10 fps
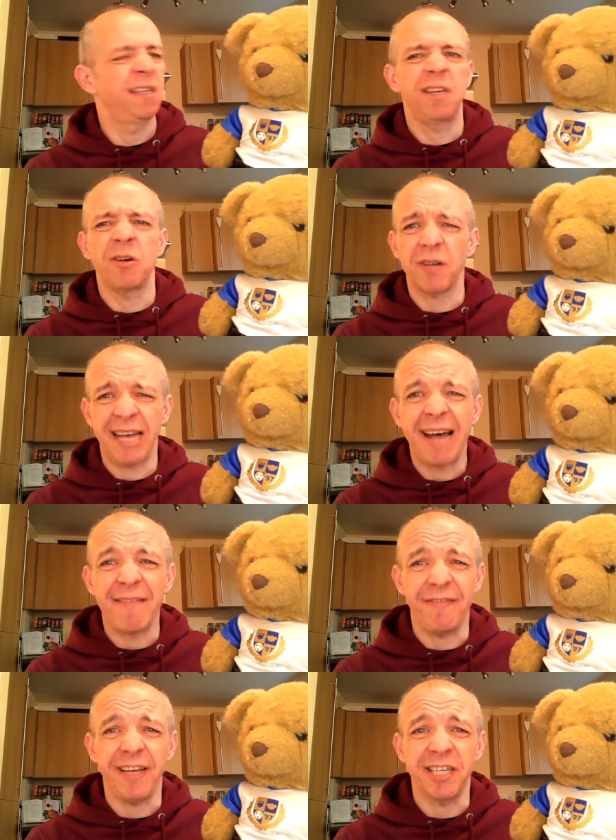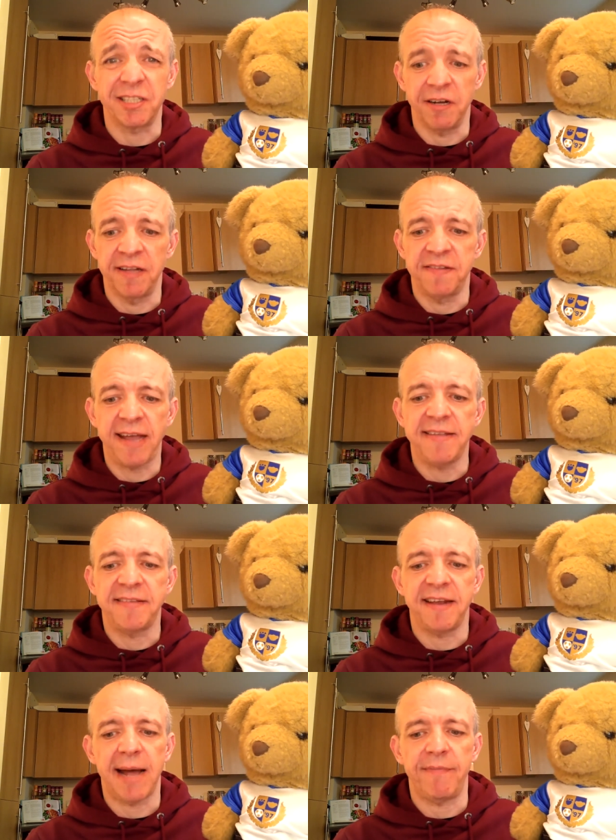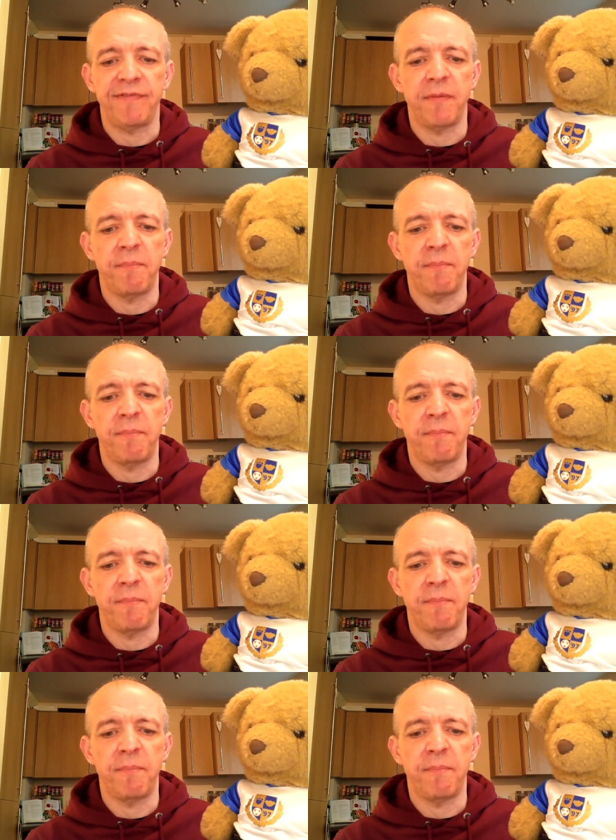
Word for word: You got catfished on a dating app for